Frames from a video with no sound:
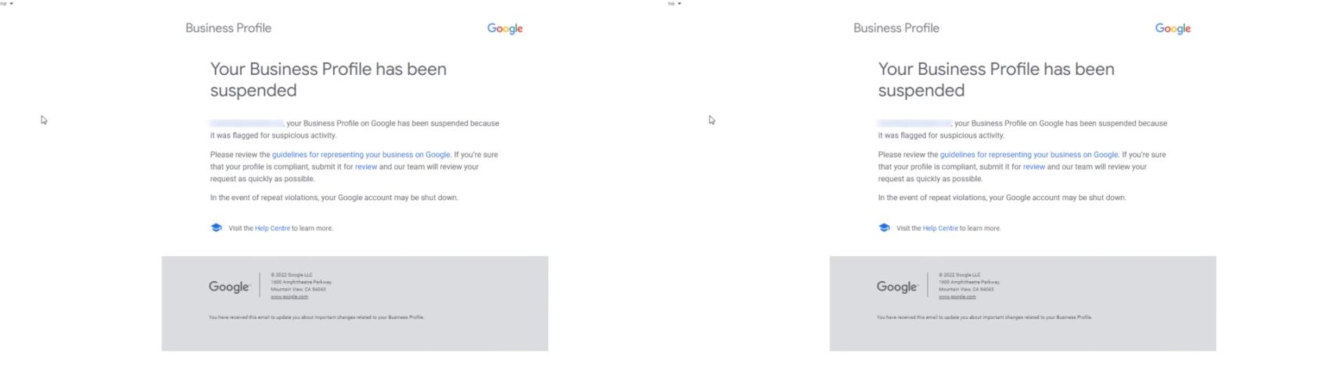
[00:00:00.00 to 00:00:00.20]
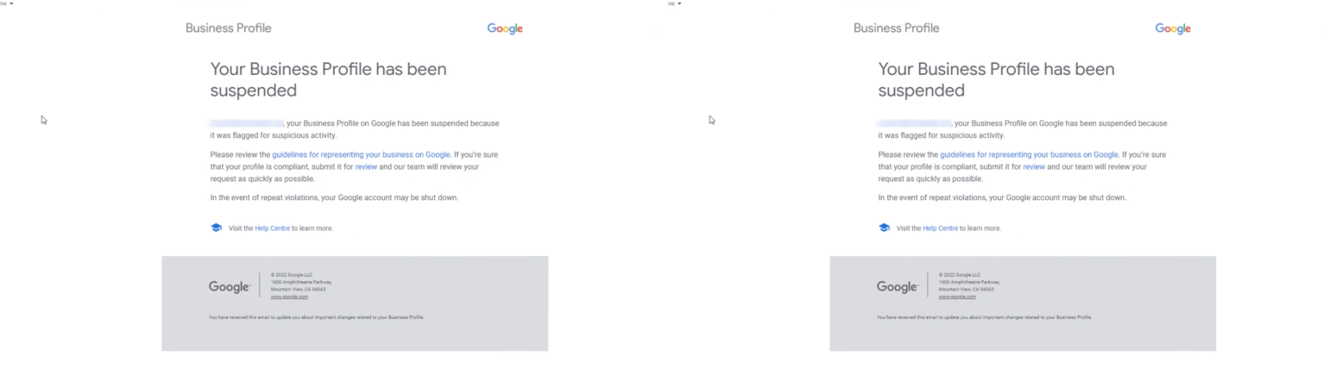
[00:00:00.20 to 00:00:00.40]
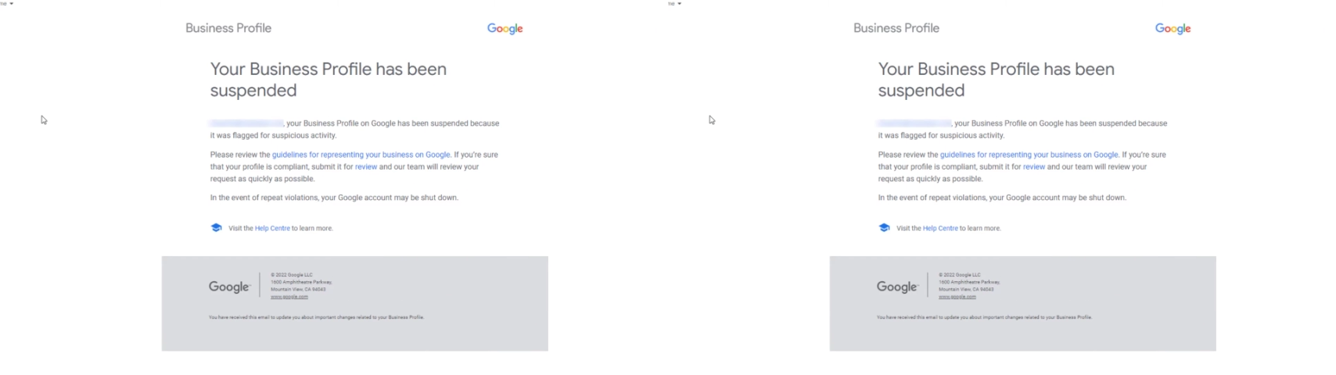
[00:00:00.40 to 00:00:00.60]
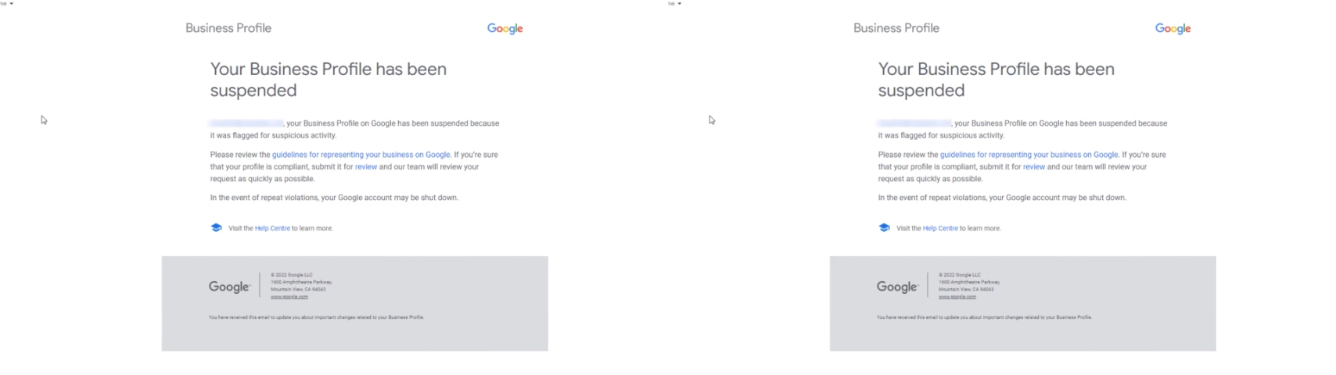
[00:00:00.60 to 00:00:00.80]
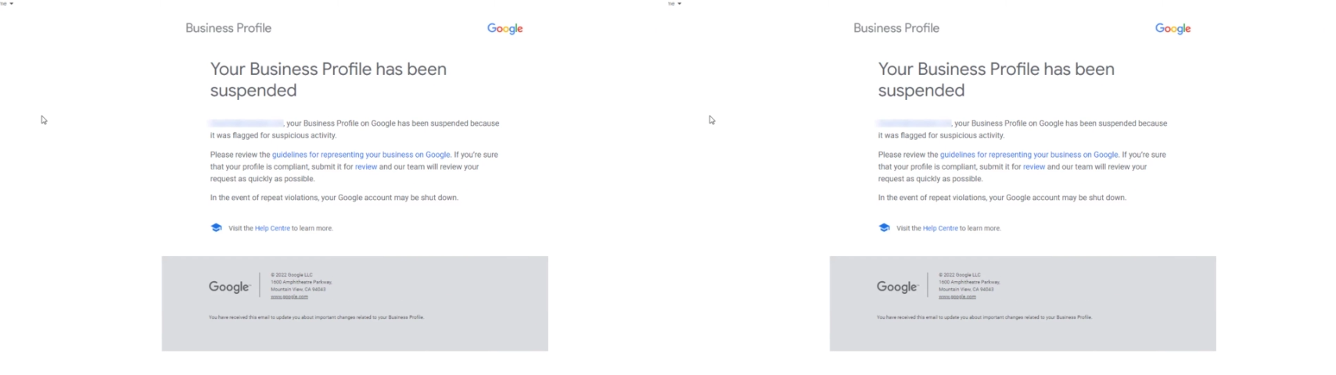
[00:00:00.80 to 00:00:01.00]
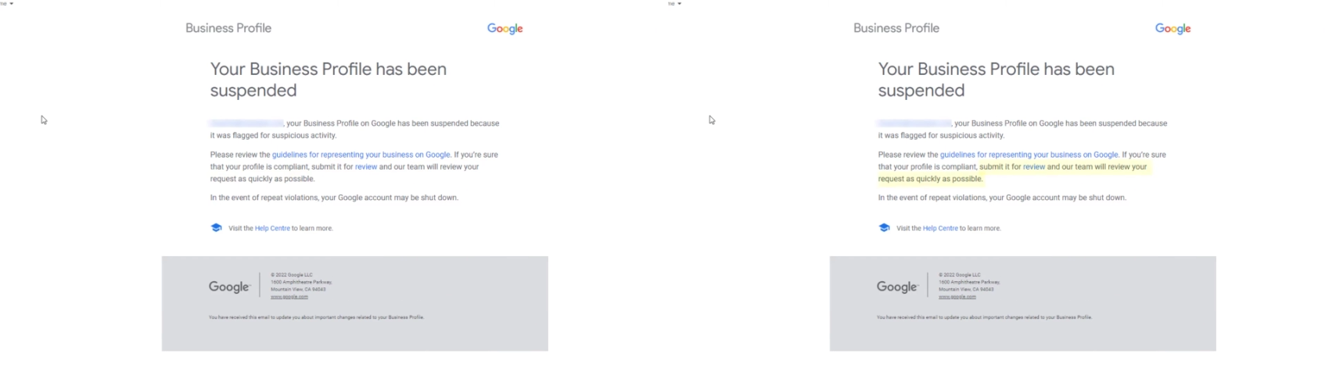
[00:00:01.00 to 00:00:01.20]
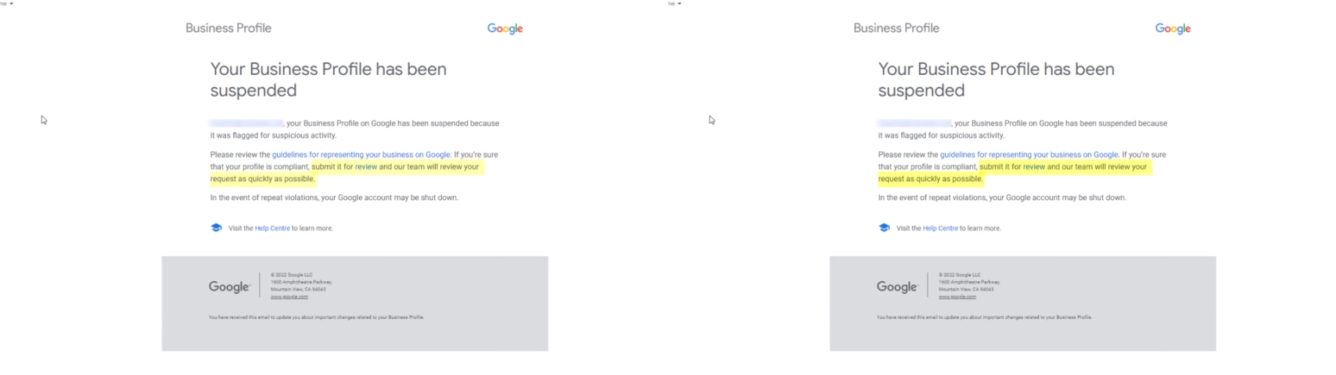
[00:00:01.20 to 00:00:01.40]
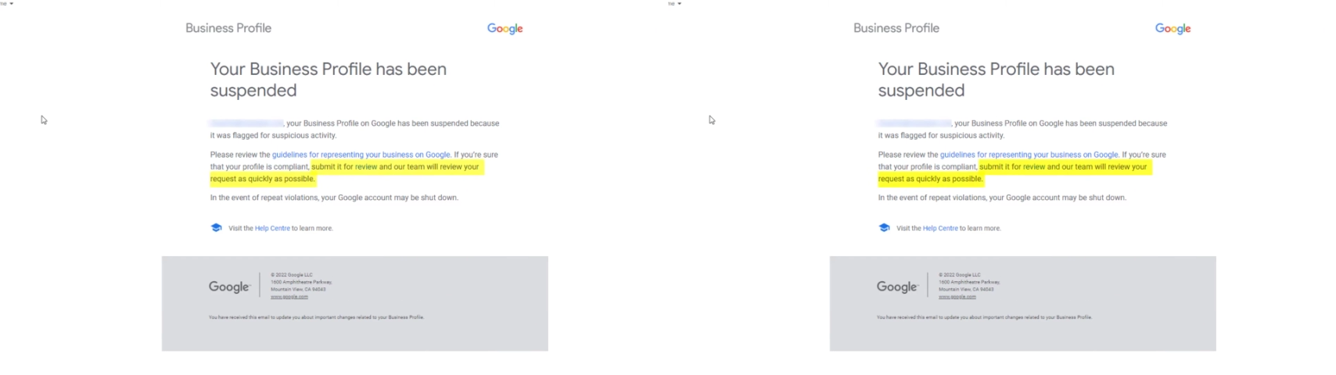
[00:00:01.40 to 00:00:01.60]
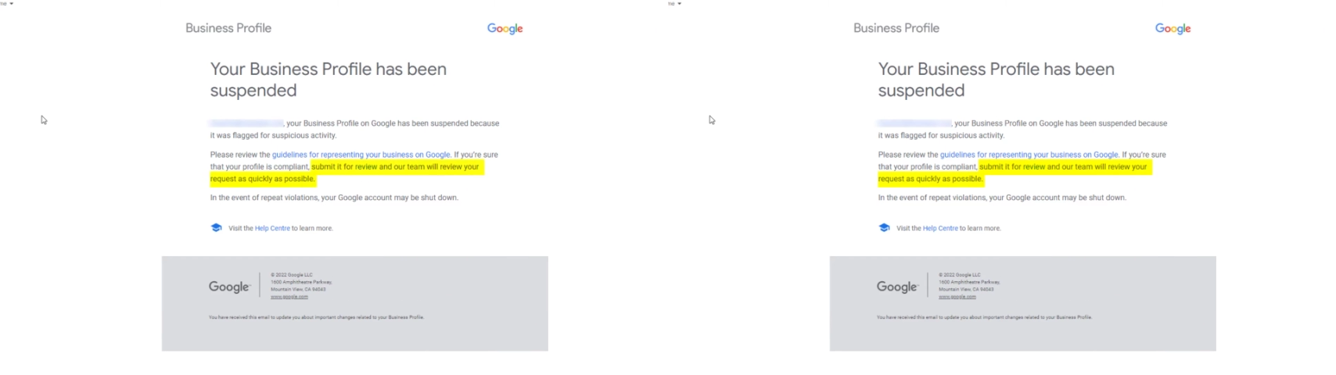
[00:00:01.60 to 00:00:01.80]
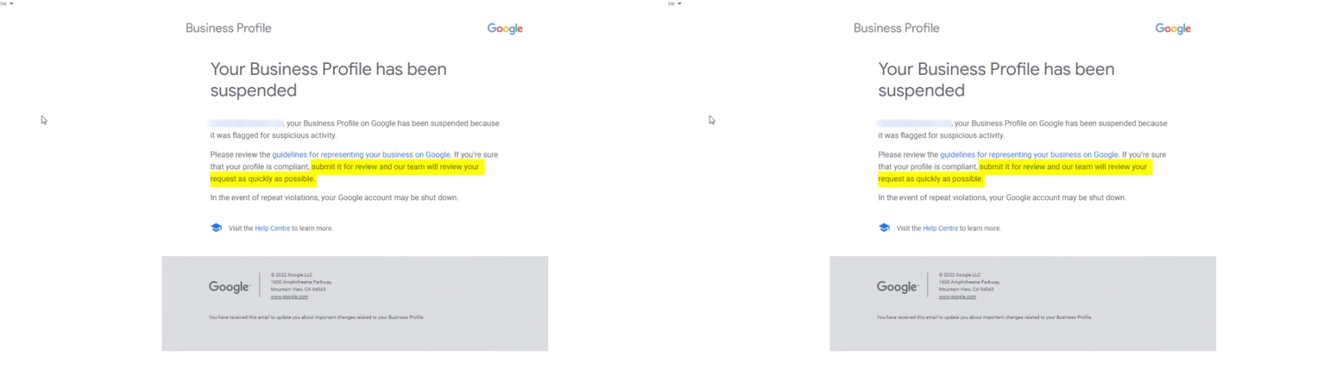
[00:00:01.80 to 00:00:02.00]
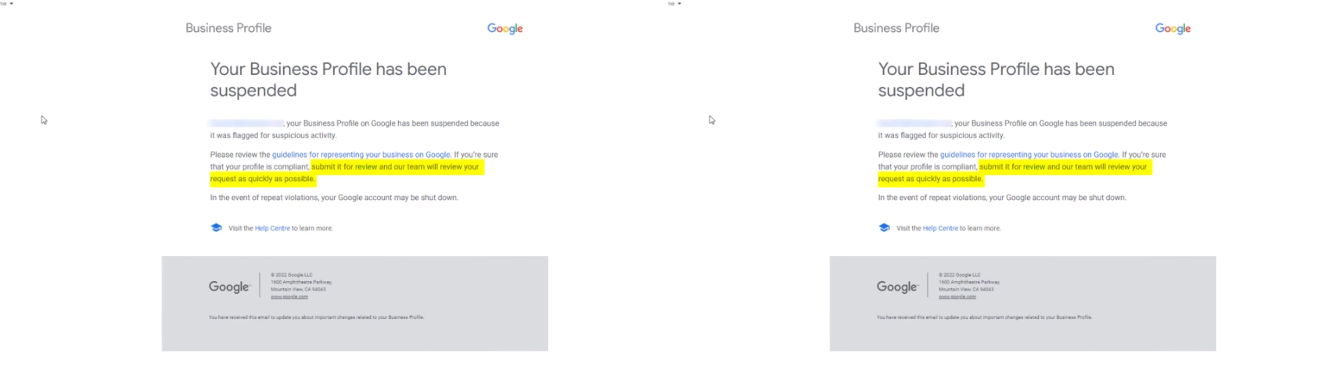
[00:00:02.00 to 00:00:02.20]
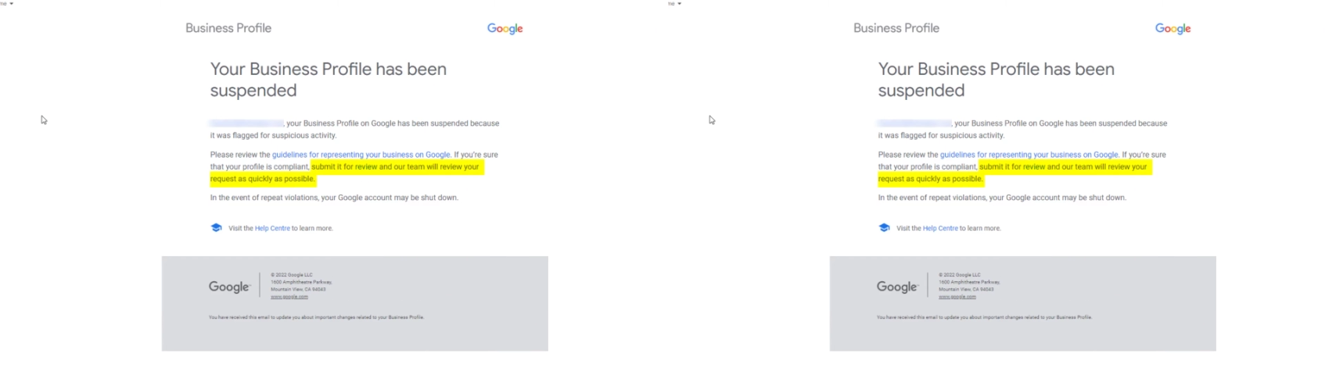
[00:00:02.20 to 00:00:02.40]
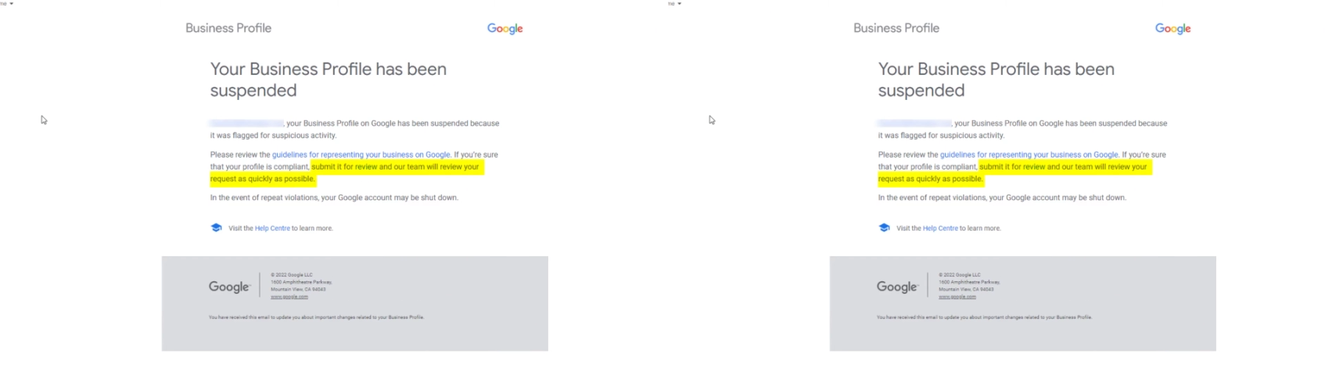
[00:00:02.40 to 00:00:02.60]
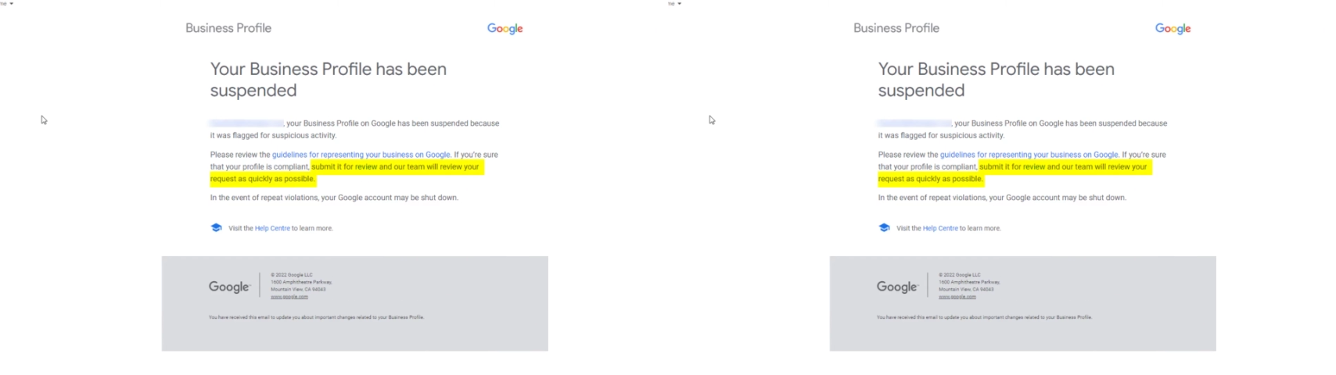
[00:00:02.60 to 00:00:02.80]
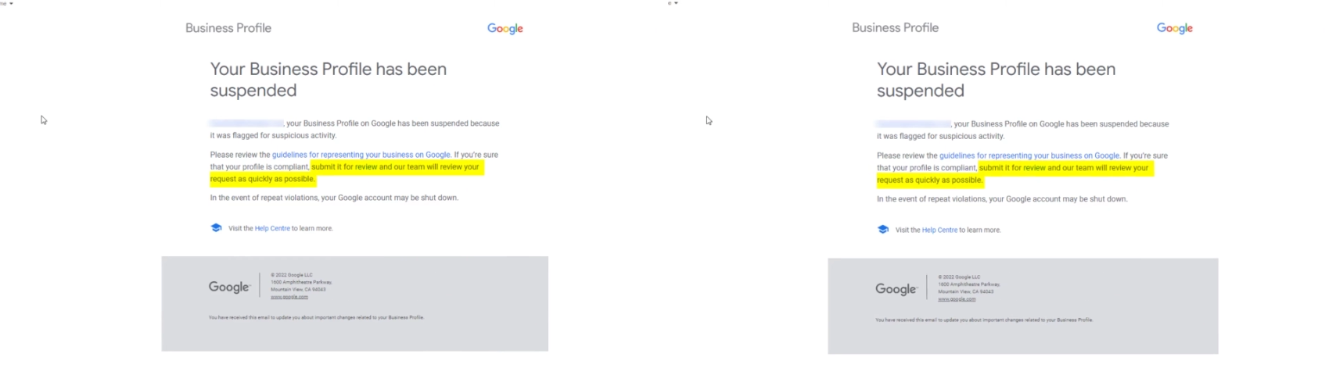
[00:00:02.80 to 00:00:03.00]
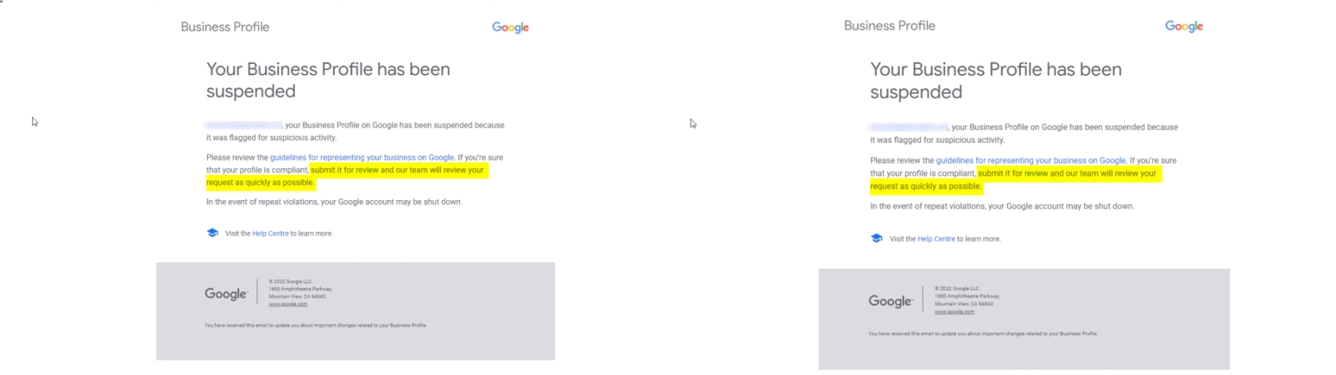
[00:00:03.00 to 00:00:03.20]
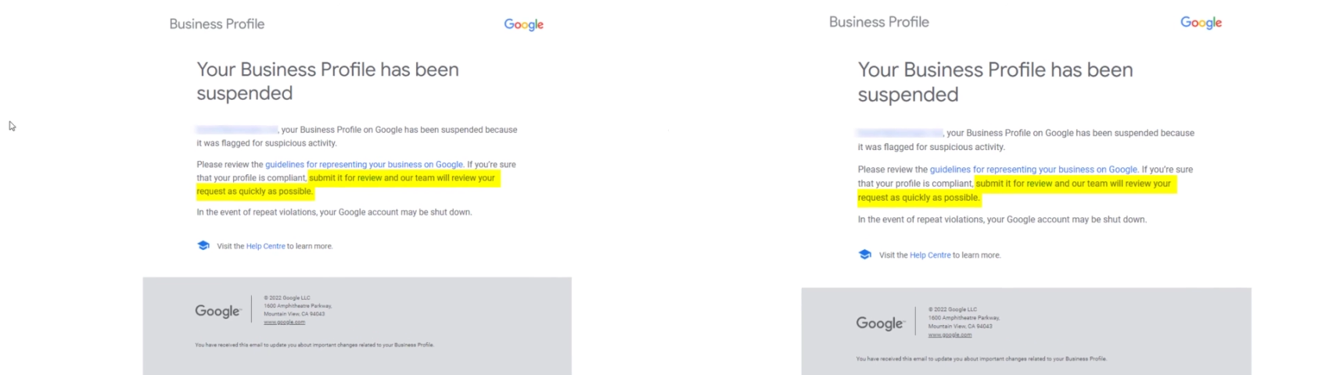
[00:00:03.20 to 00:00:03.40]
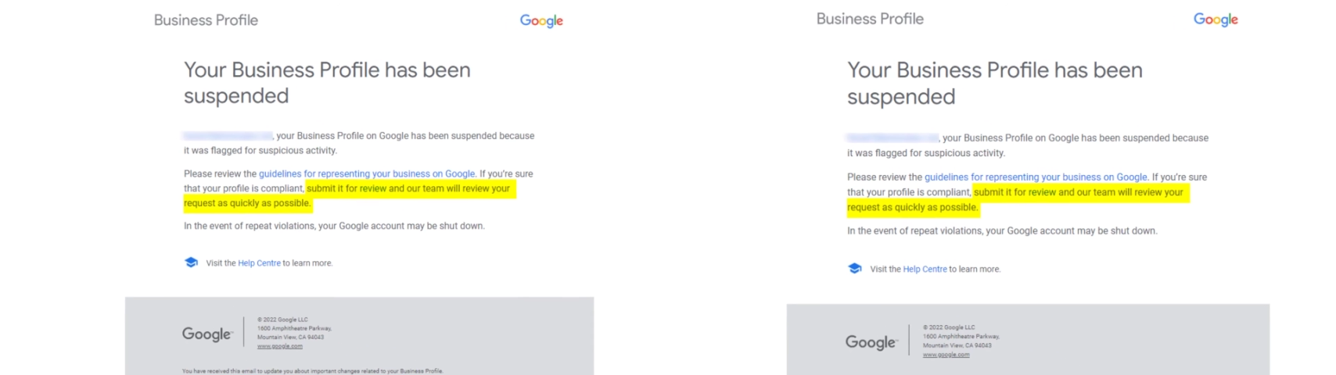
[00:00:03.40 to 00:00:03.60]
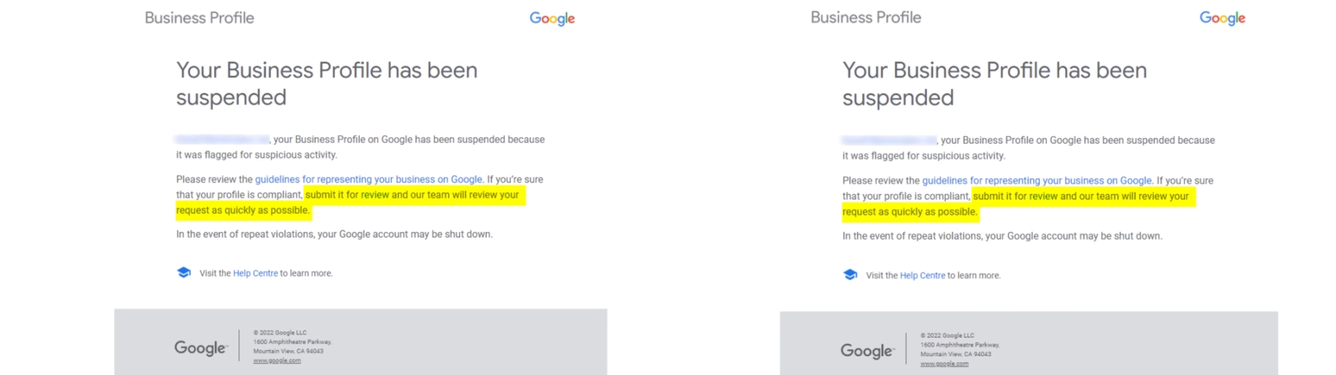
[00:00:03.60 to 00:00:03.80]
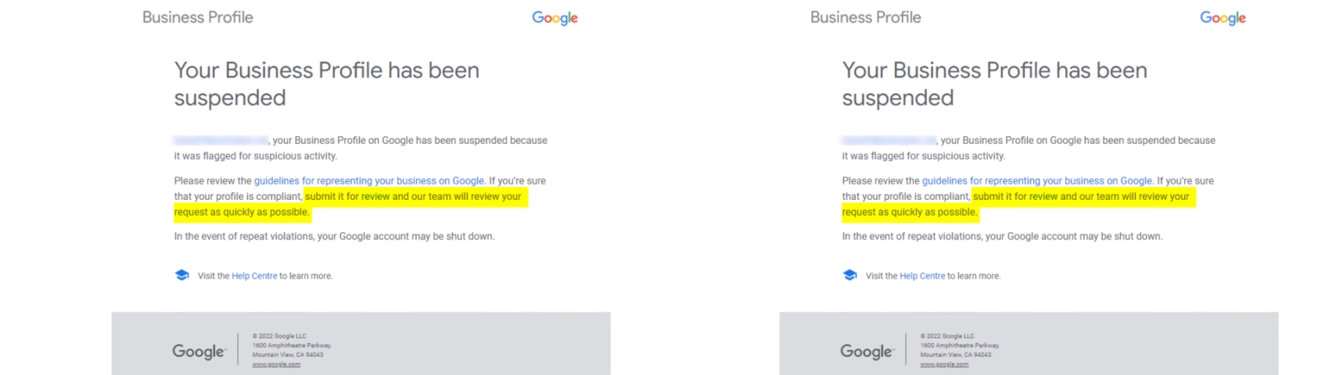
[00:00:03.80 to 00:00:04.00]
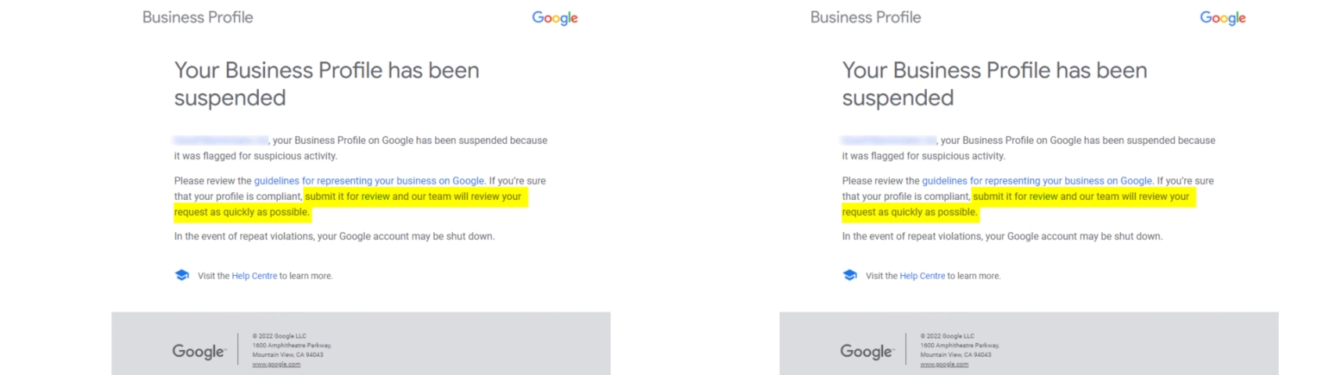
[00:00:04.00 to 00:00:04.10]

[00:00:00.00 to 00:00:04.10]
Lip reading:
(no speaker visible)